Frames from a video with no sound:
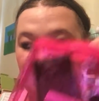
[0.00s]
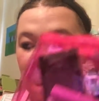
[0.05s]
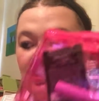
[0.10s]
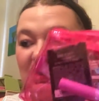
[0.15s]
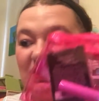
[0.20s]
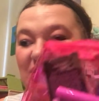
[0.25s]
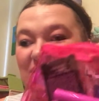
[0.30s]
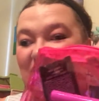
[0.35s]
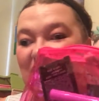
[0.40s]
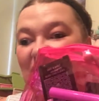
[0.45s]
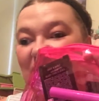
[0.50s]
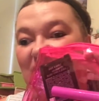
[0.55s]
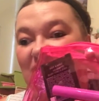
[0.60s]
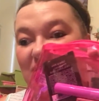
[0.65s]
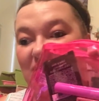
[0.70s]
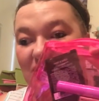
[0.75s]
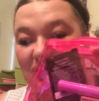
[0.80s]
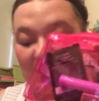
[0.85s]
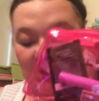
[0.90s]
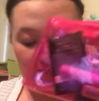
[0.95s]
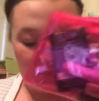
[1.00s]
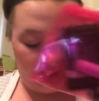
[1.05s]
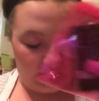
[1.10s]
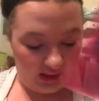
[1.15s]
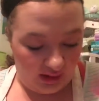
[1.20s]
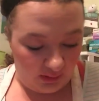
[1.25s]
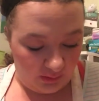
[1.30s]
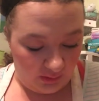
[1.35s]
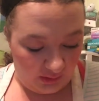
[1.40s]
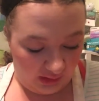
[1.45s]
Because this, like I
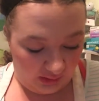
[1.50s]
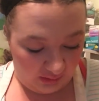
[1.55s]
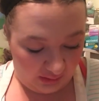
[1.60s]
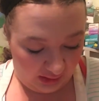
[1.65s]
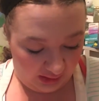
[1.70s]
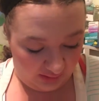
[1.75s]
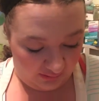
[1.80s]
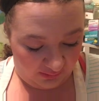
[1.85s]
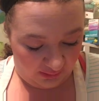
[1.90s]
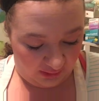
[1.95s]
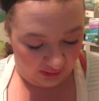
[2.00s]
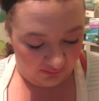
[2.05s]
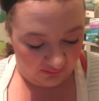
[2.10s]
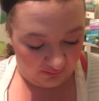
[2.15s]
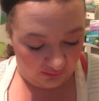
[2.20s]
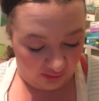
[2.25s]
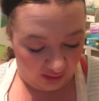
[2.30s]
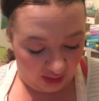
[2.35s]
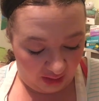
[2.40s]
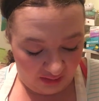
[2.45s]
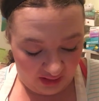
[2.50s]
said, was one of the very first